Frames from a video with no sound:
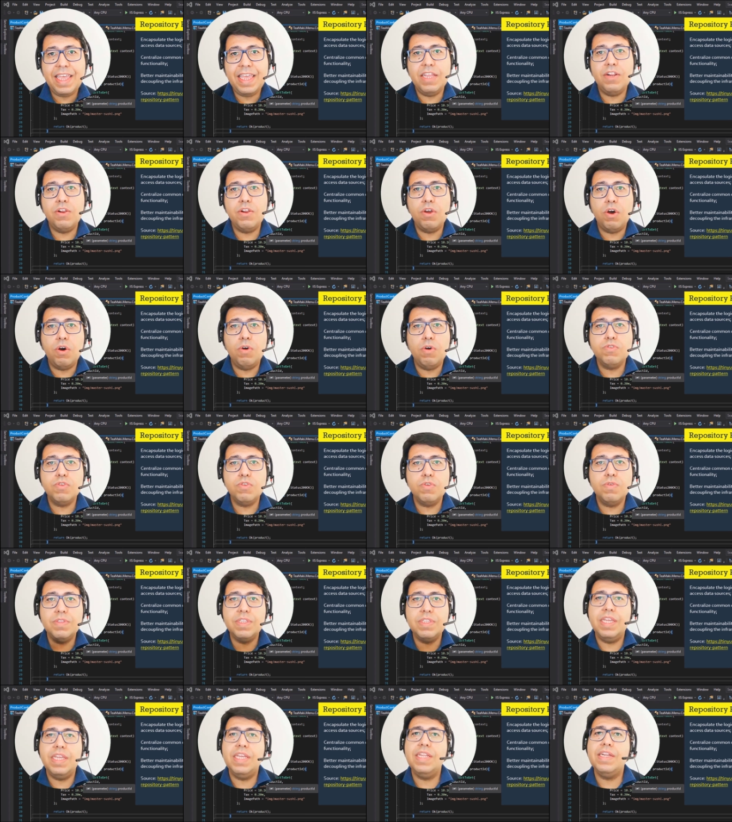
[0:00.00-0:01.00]
and also
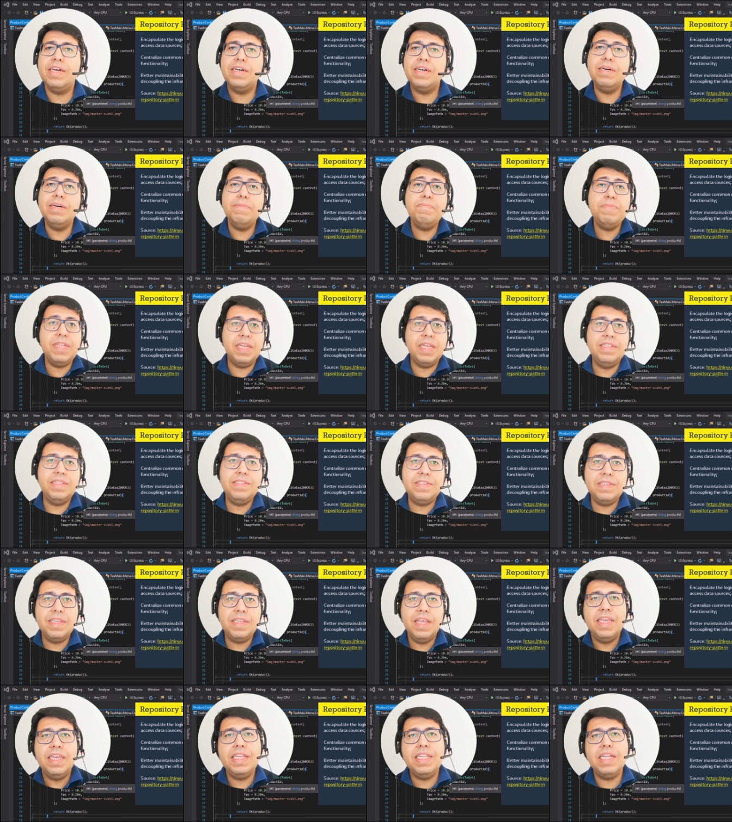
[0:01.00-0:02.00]
data updates
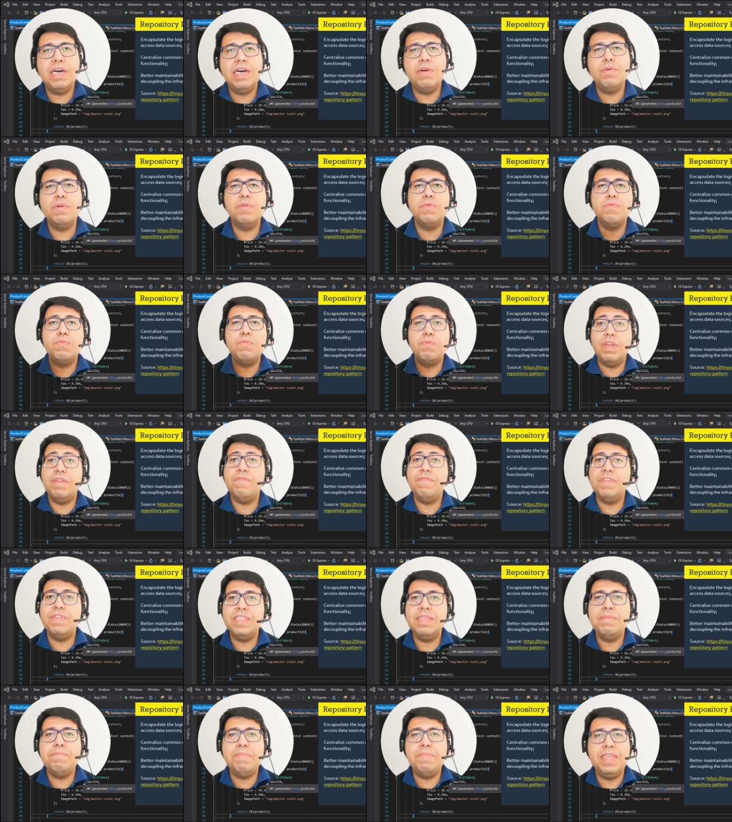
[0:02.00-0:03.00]
in our
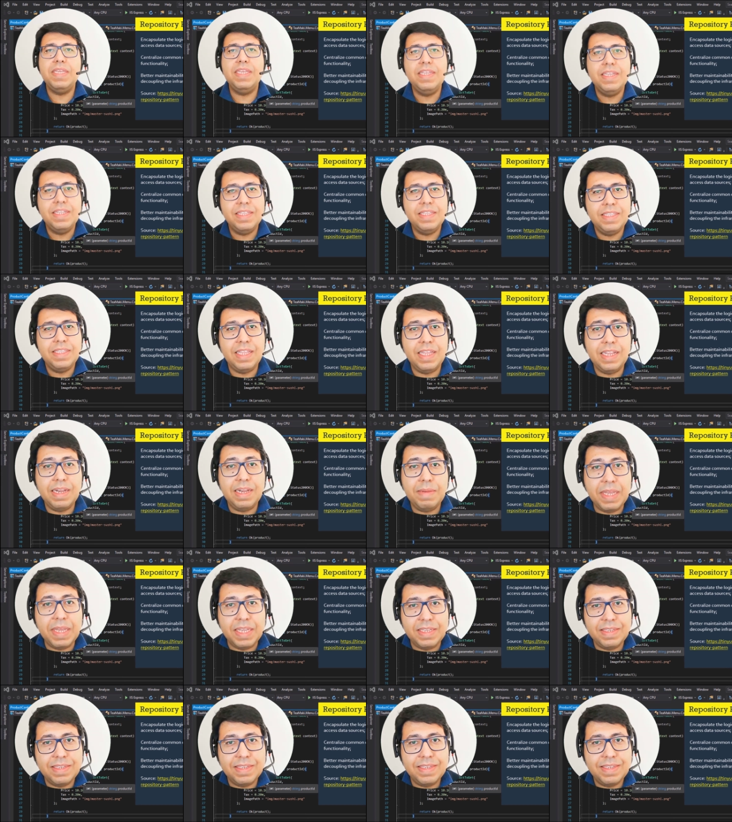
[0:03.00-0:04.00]
RavenDB
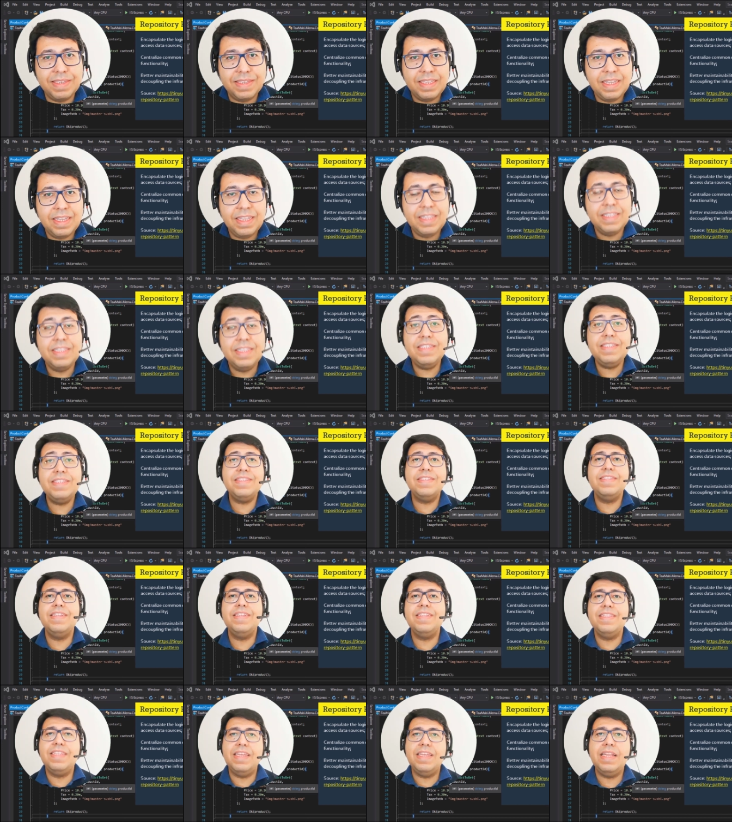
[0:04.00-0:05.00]
database. This is
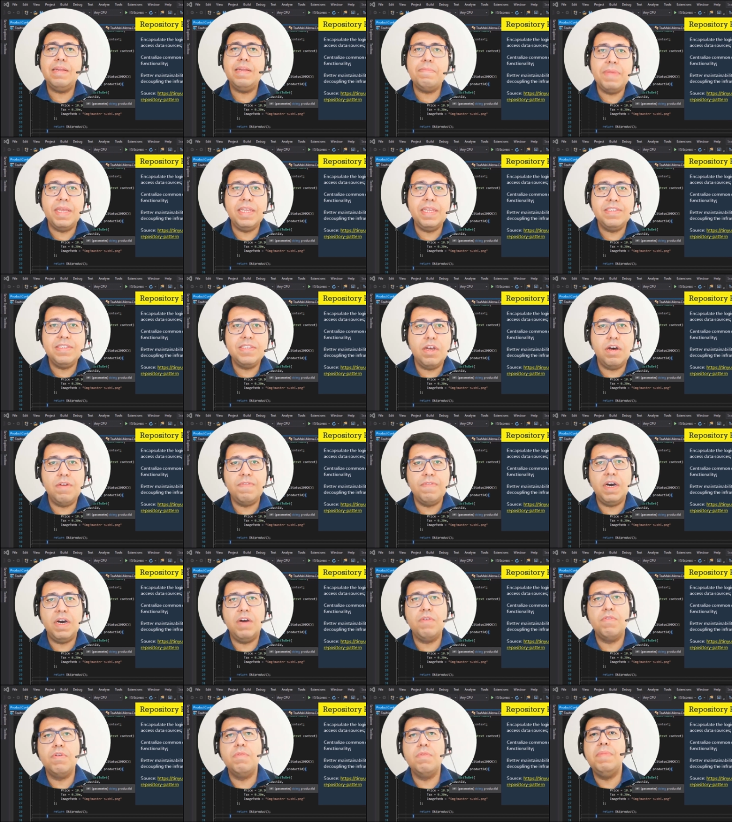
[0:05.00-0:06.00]
the database of
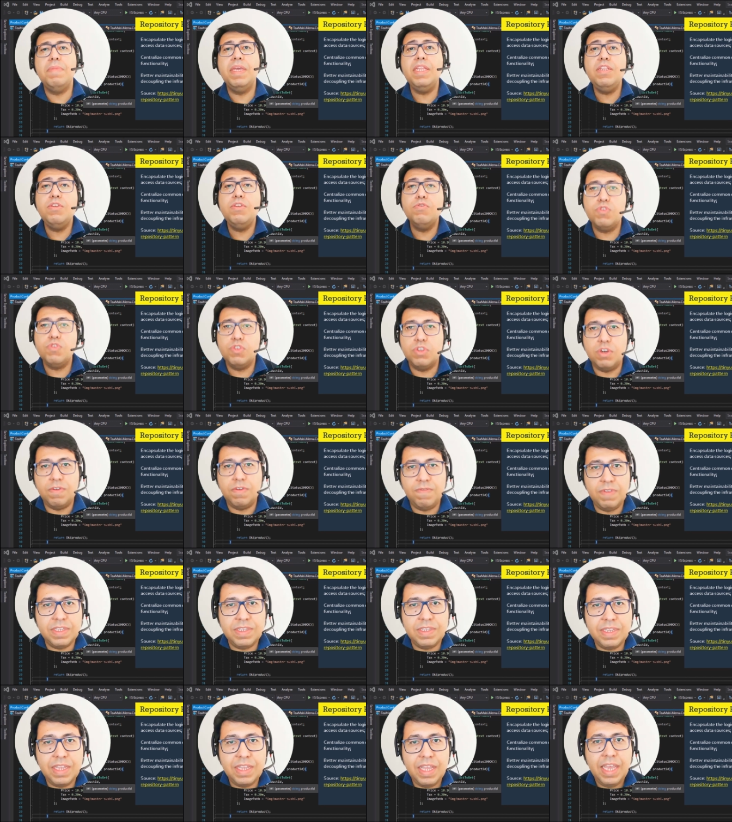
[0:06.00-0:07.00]
our menu
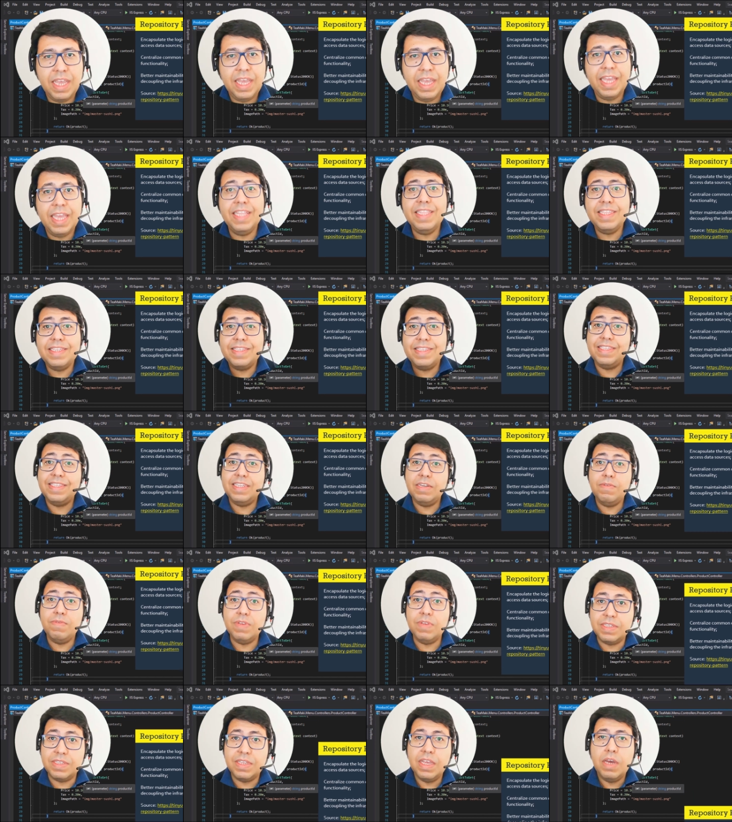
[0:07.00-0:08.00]
service. In the
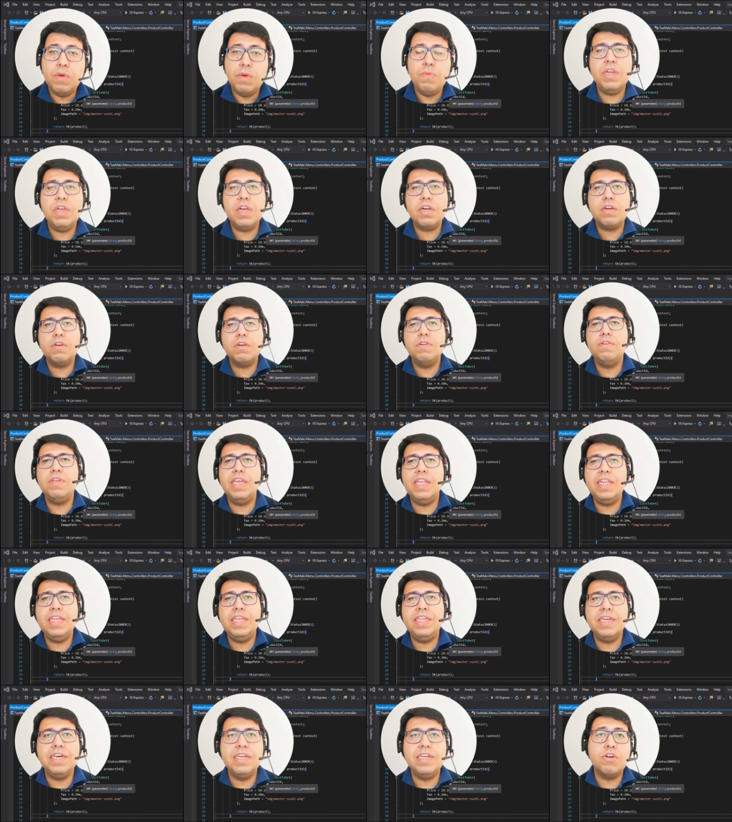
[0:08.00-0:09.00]
series, we are
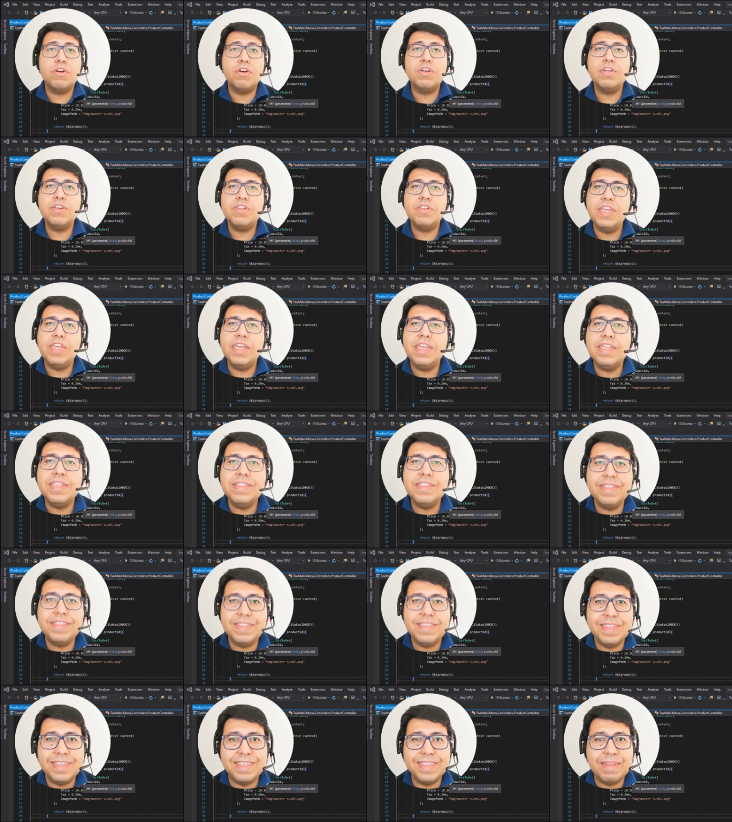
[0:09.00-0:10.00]
creating an order taking
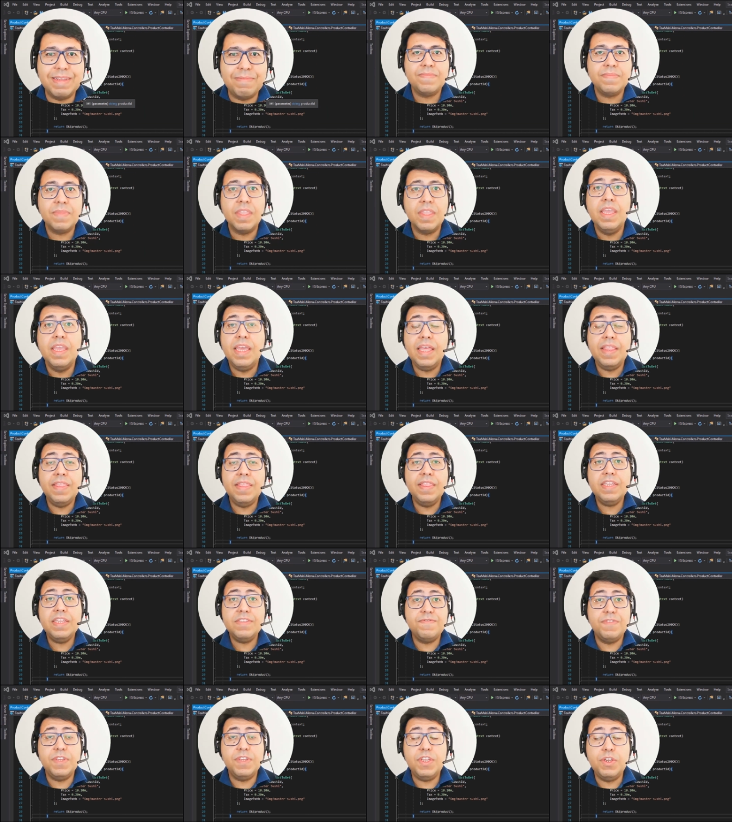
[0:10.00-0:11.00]
system. In
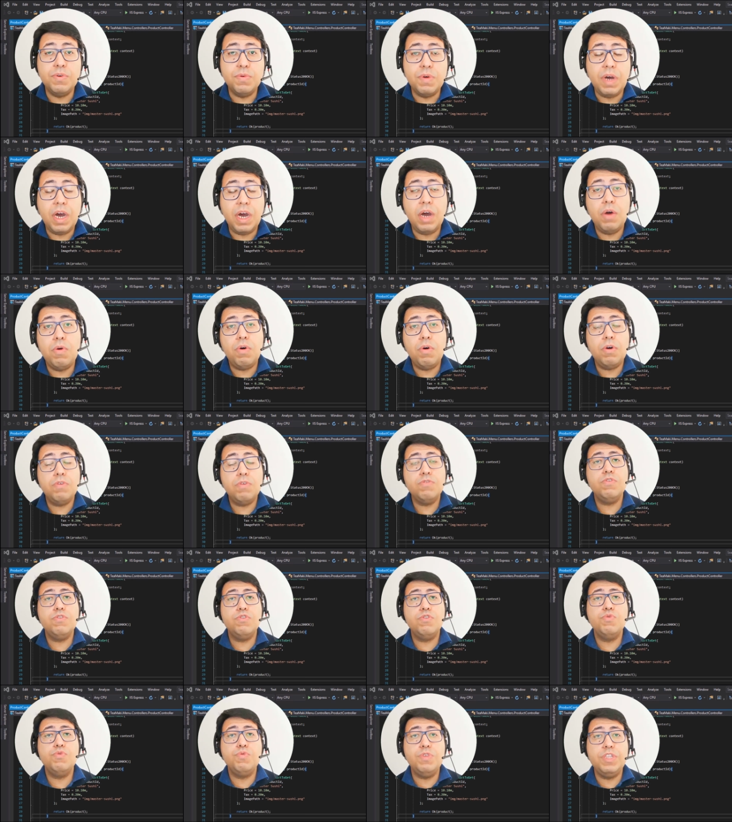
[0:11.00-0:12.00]
this video, I'll
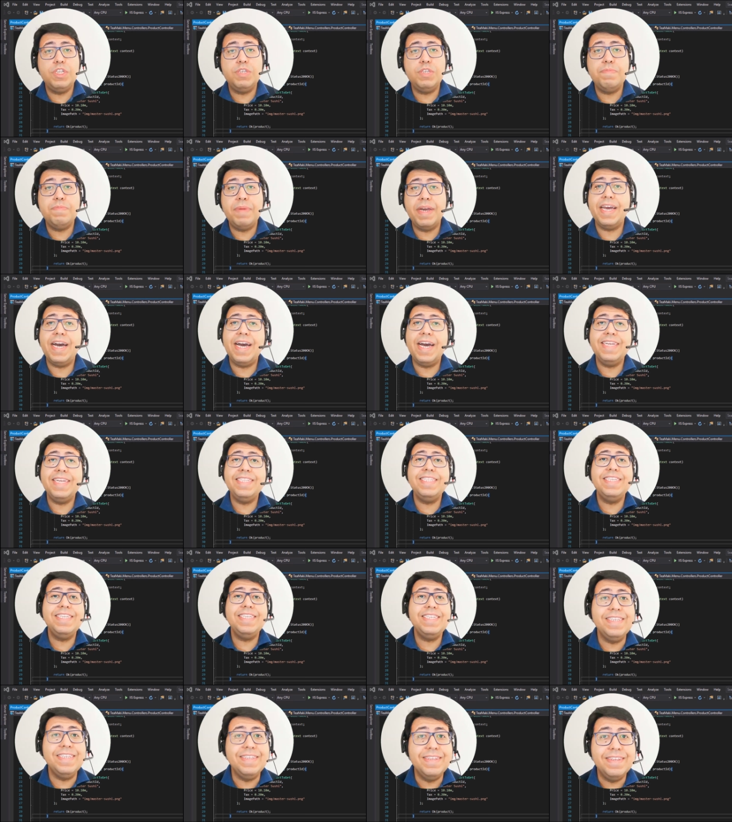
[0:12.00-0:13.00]
also switch my
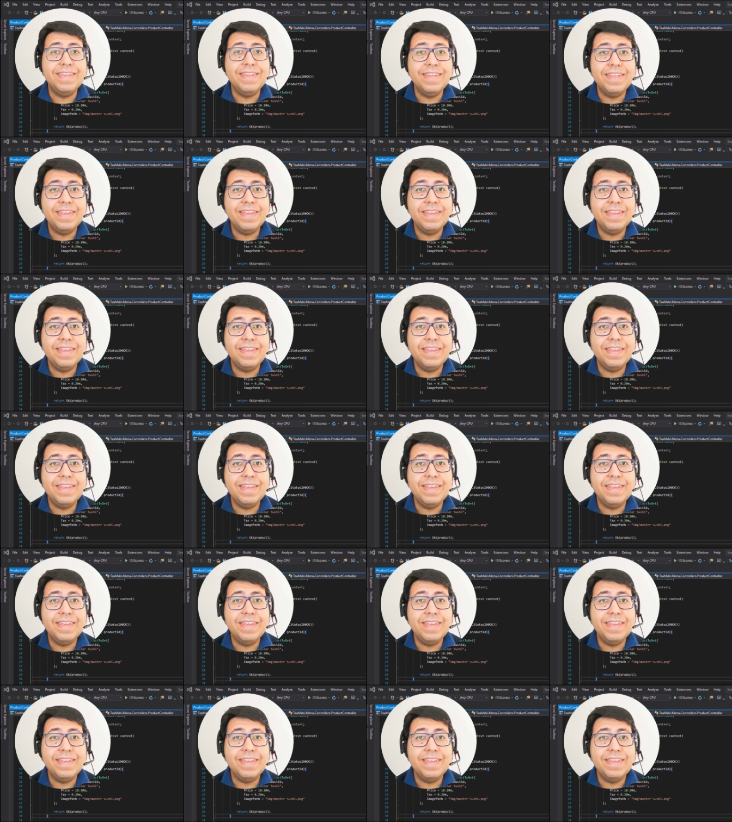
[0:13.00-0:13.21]
IDE